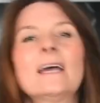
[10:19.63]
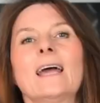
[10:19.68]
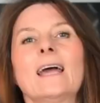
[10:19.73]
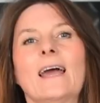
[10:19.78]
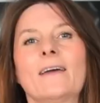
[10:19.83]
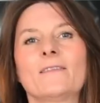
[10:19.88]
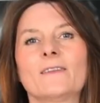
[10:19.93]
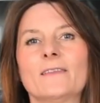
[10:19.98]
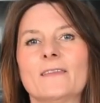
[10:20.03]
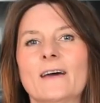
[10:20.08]

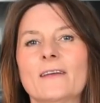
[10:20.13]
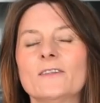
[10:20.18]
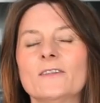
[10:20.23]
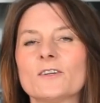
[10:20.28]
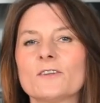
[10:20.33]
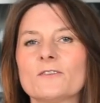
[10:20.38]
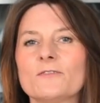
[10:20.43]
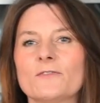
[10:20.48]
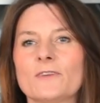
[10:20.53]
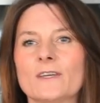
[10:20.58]
And
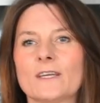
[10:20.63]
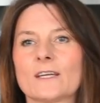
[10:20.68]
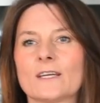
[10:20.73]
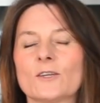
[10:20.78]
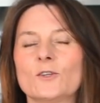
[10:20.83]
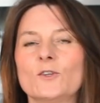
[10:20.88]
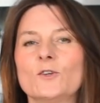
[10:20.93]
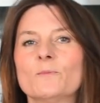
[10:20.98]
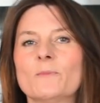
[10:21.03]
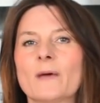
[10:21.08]
another thing,
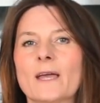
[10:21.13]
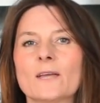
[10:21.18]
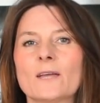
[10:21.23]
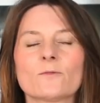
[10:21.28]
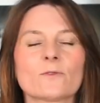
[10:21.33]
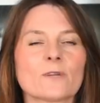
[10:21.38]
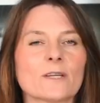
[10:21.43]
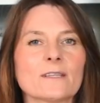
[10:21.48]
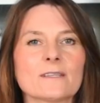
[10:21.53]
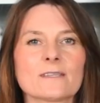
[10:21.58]
you may
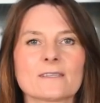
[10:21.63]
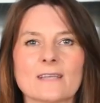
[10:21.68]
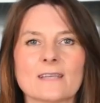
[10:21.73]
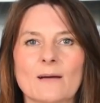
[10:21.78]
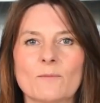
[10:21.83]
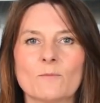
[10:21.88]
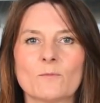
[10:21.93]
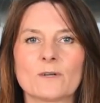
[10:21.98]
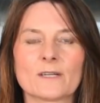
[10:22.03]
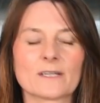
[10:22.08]
read
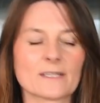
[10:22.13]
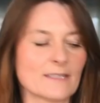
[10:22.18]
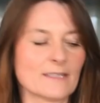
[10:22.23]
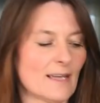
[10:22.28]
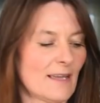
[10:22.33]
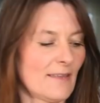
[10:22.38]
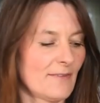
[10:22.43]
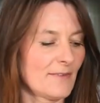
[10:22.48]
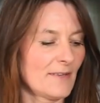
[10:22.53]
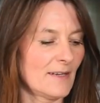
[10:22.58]
somewhere
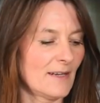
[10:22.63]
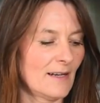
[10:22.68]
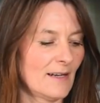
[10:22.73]
that